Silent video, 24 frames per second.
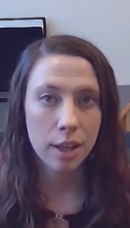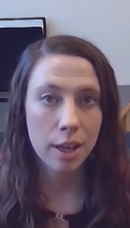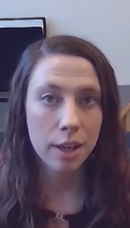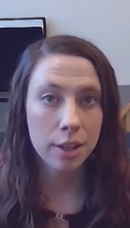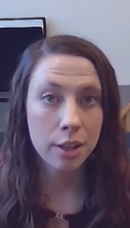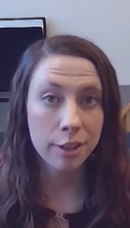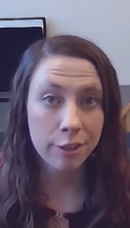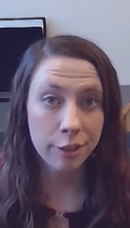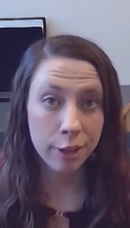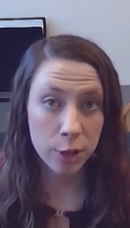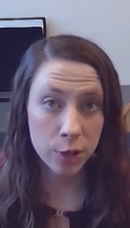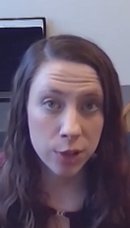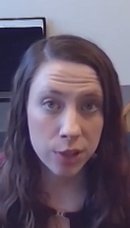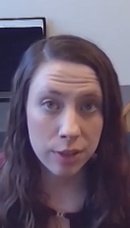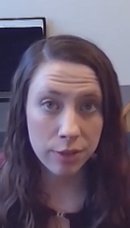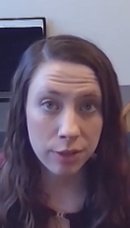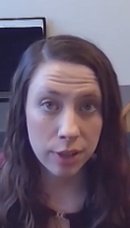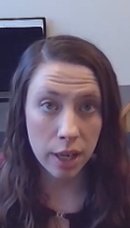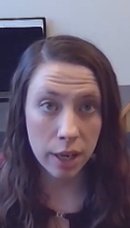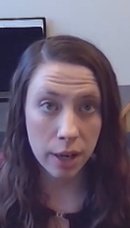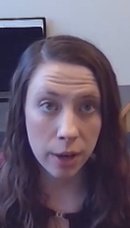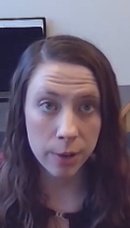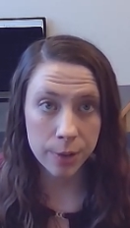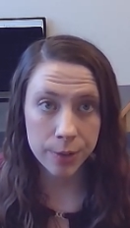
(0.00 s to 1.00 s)
The first of
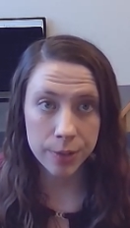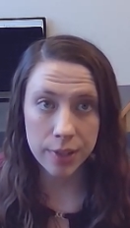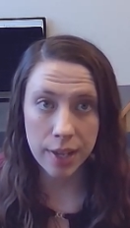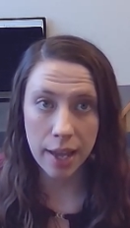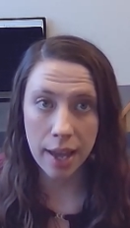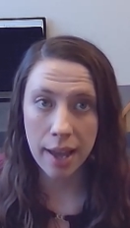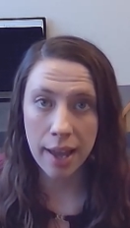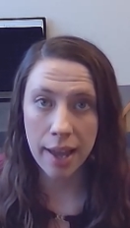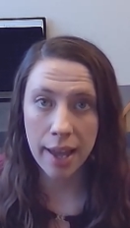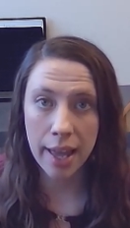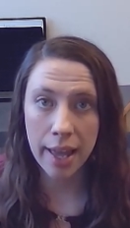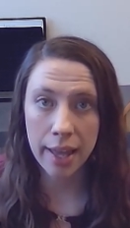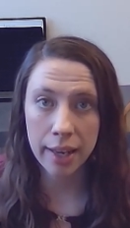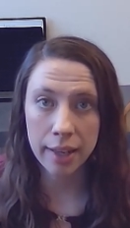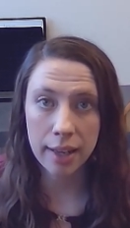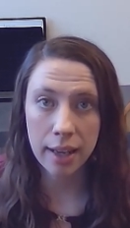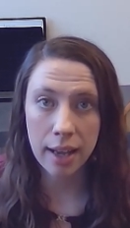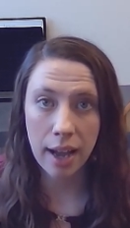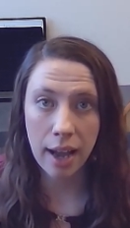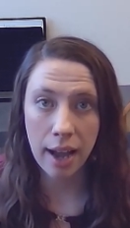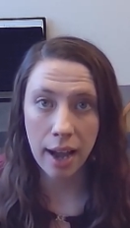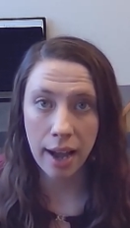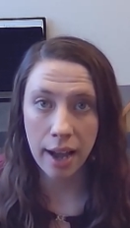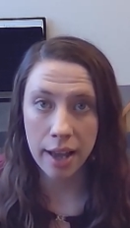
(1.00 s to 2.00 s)
those, and
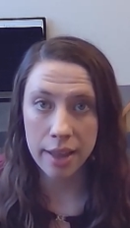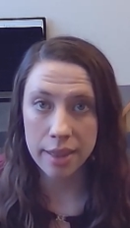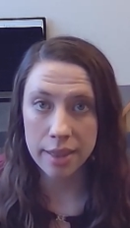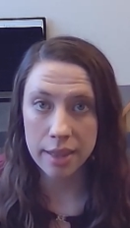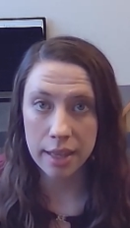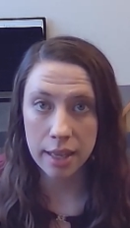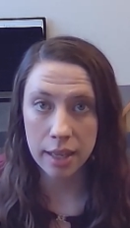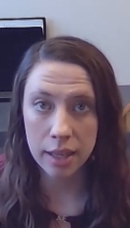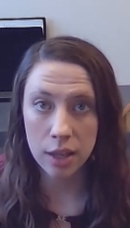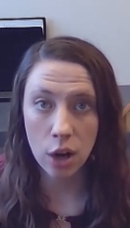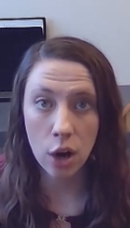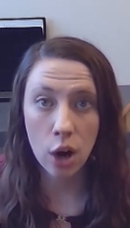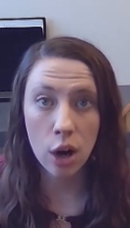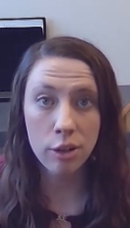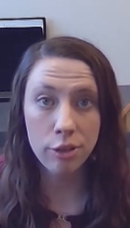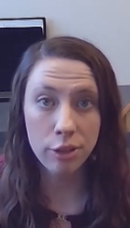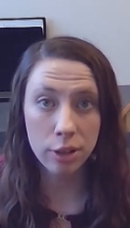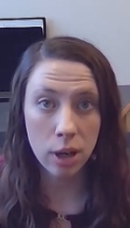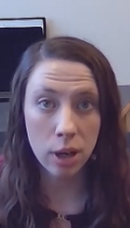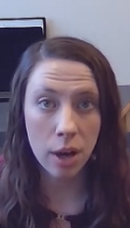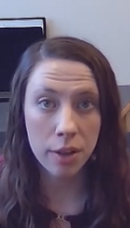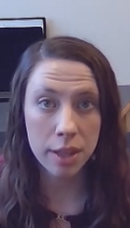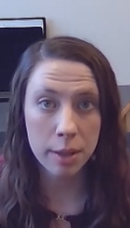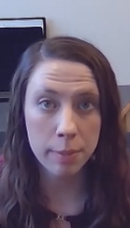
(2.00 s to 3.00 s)
I think
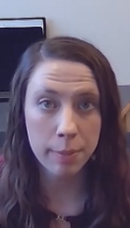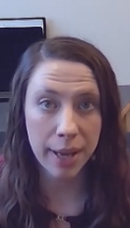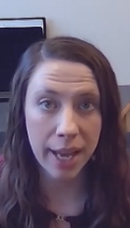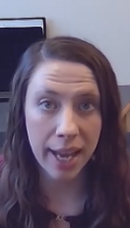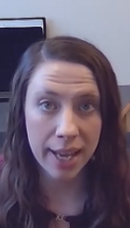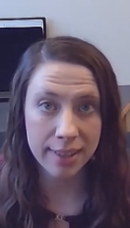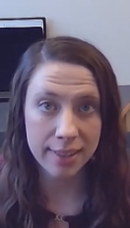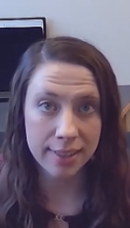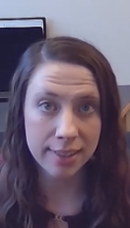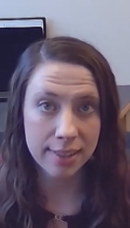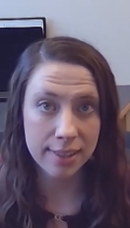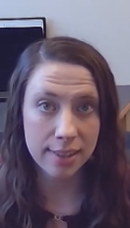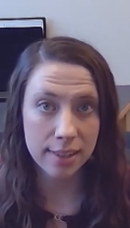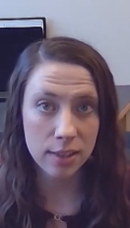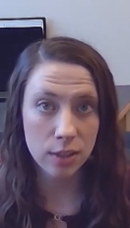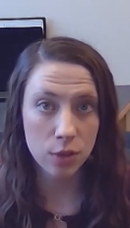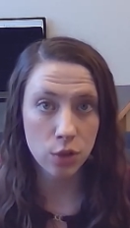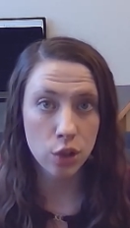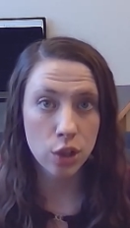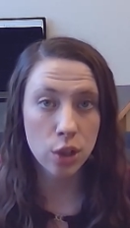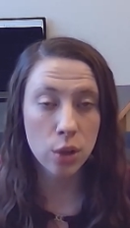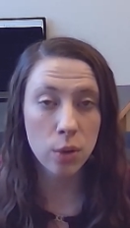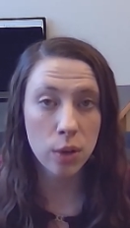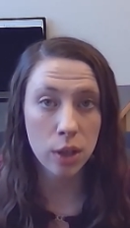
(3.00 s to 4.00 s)
overall the best
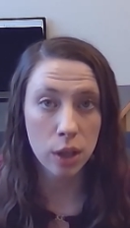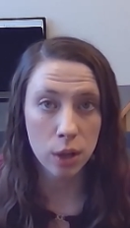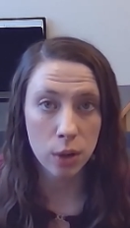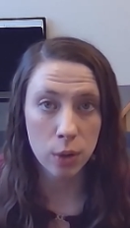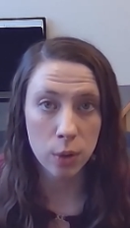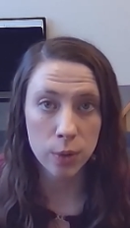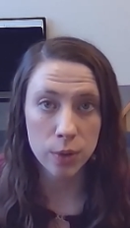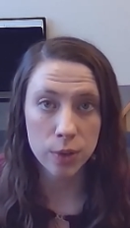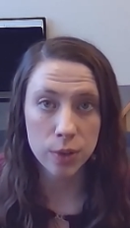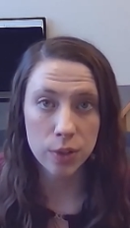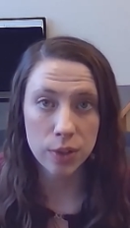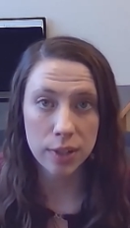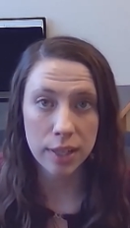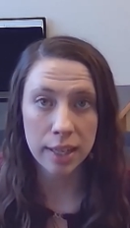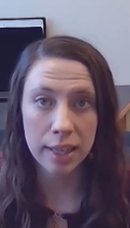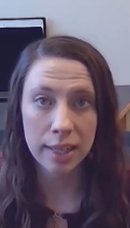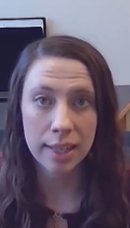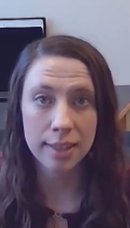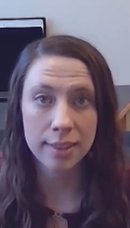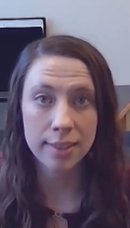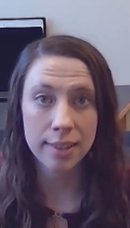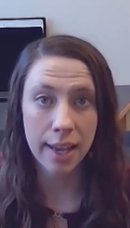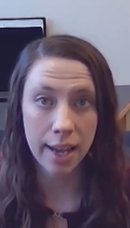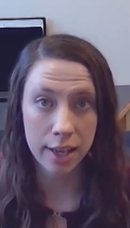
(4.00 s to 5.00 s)
to use,
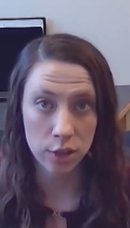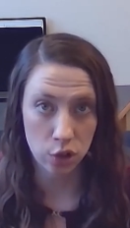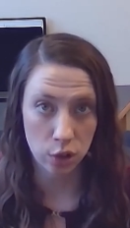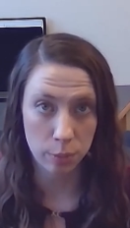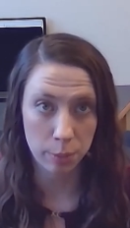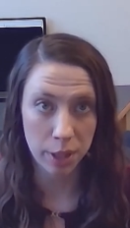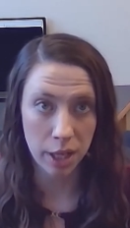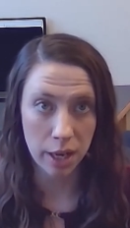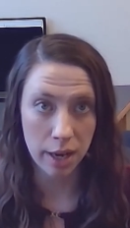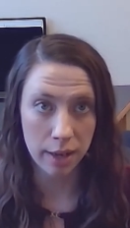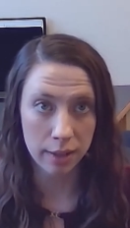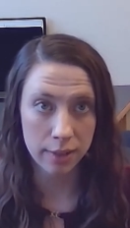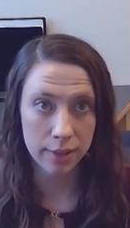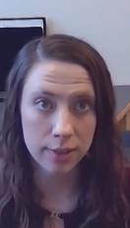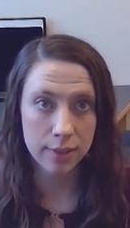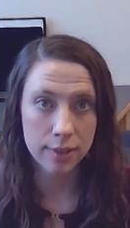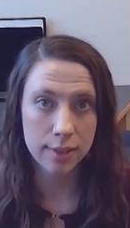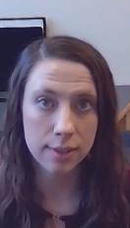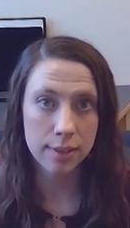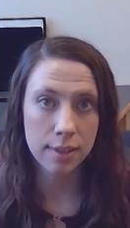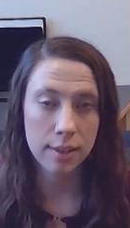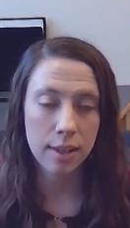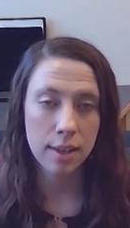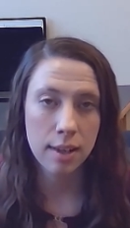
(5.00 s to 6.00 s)
is EduBlogs.